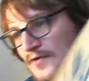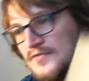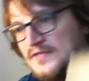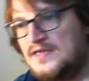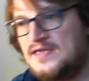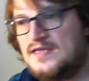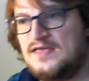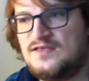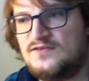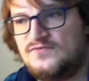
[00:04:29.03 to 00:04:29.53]
the
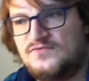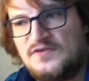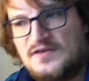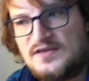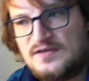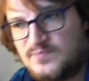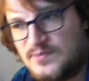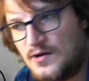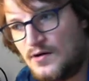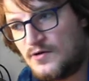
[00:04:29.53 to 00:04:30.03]

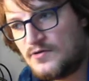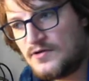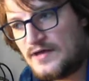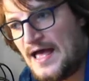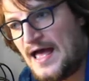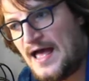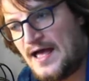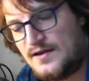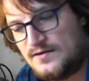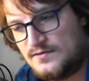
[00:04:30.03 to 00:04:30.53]
EV blog,
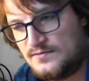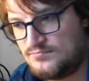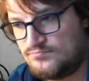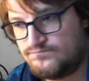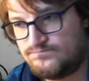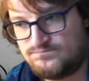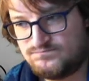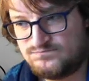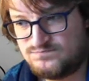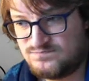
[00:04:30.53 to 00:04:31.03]
and
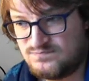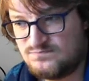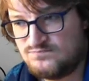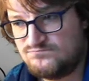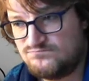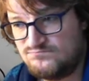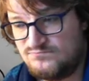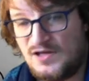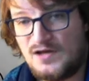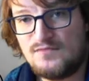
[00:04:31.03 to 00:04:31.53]

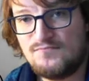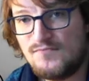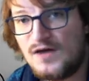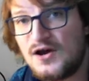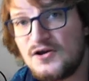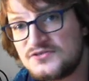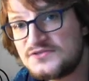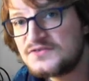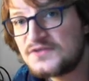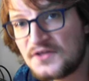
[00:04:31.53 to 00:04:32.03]
like
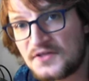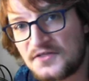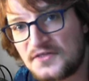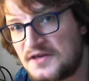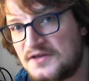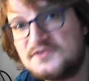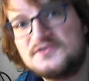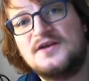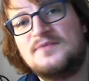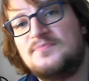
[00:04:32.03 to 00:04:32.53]
most of the
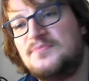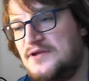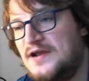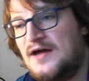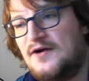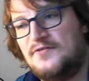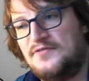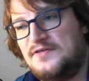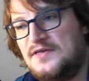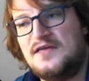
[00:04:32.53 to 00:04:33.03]
things I put
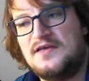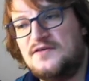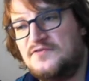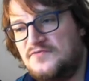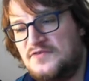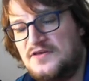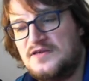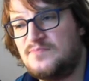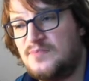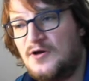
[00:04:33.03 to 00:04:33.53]
out on the
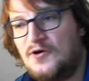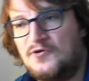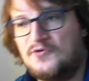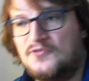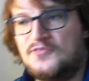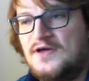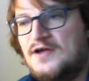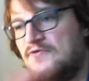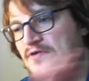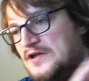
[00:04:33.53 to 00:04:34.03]
EV blog,
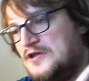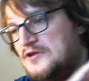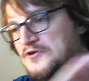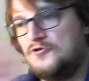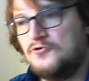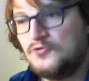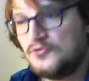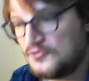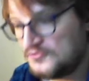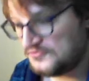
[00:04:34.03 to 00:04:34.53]
they're
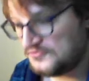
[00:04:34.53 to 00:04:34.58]
ignored.